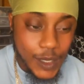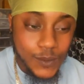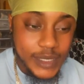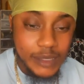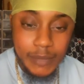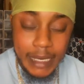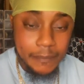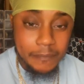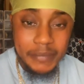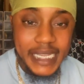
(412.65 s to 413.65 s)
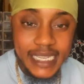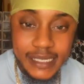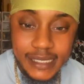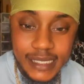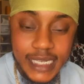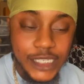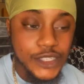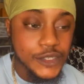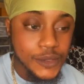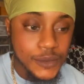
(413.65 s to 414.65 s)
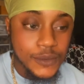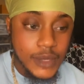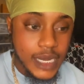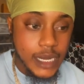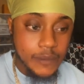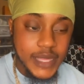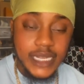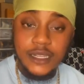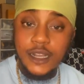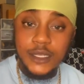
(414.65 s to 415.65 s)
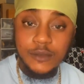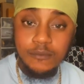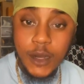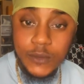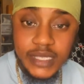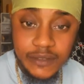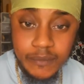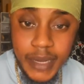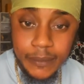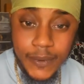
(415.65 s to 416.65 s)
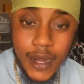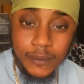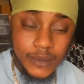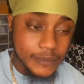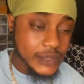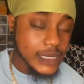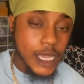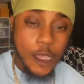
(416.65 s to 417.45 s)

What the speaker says: was my biggest issue, that caused most of my problems,